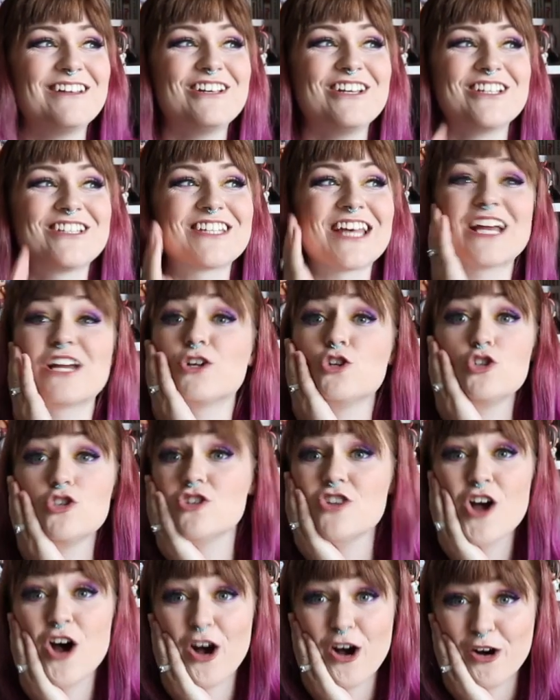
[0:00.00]
it's like,
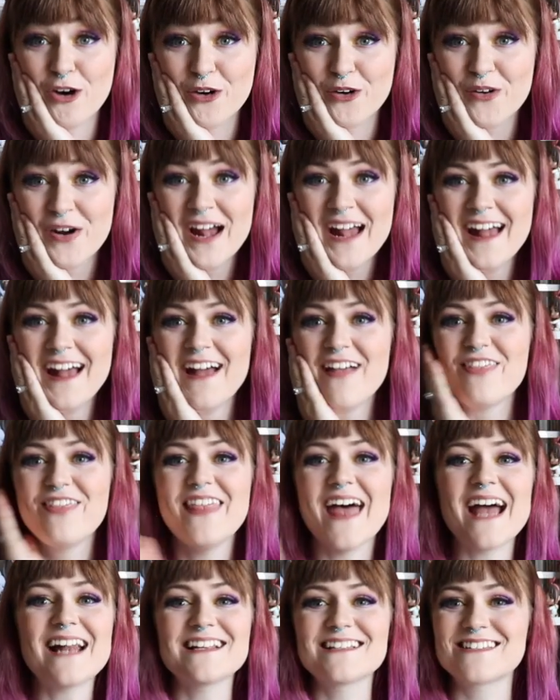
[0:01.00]
no,
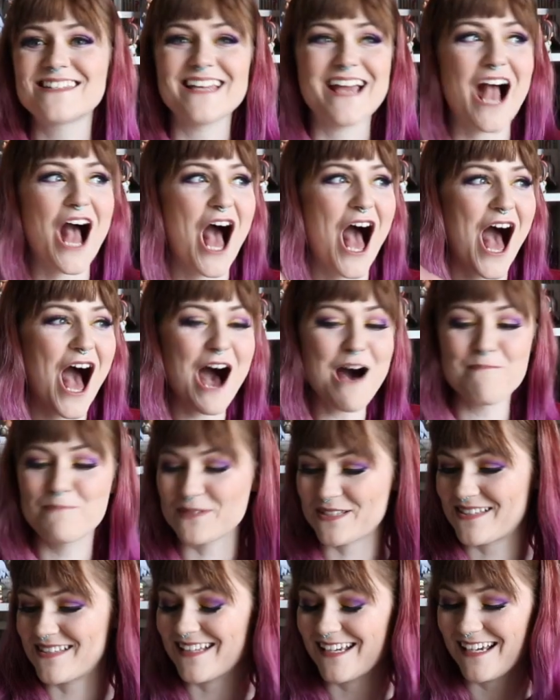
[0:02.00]
that is the
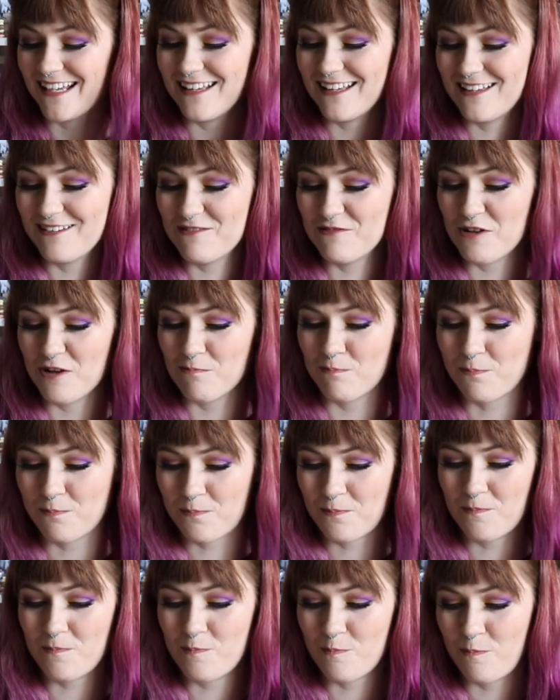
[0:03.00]
opposite,
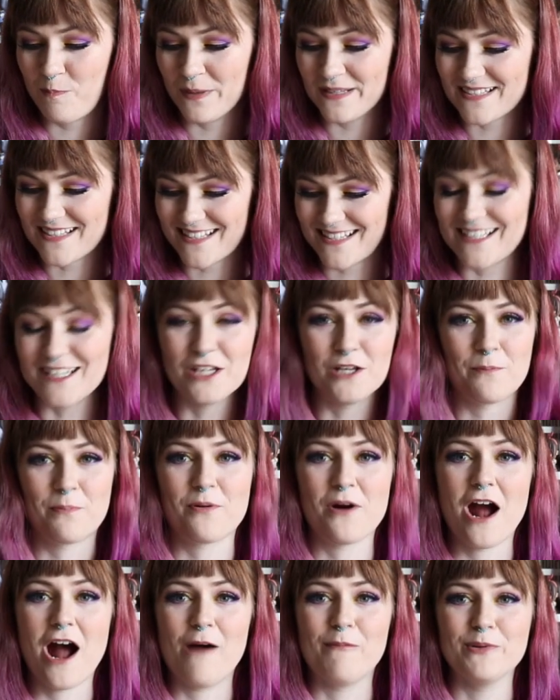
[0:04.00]
but still a
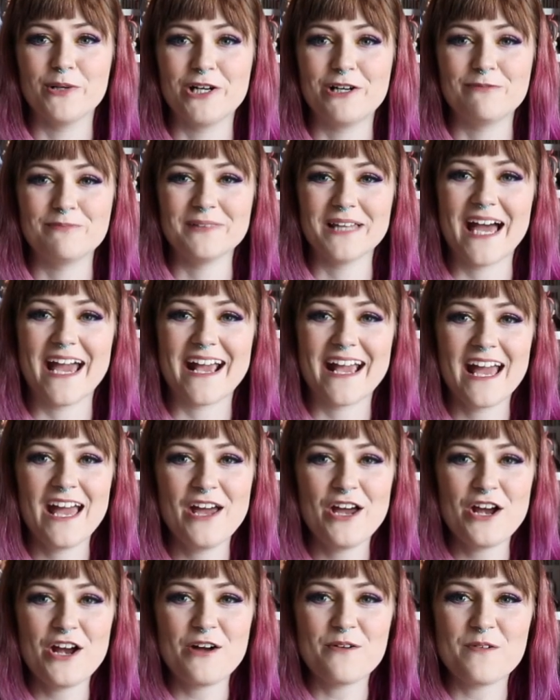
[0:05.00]
problem. Like
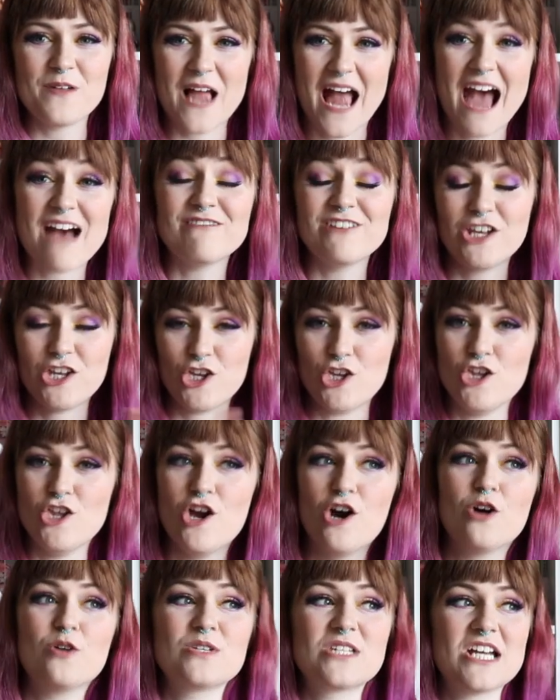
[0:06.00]
having
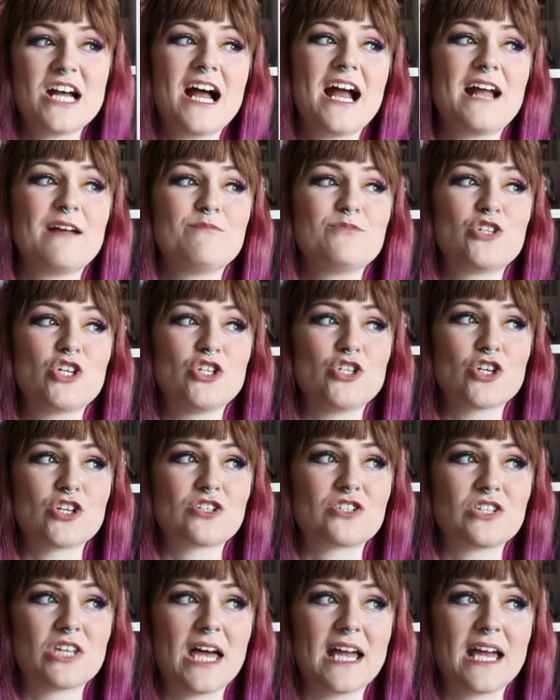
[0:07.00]
no time to just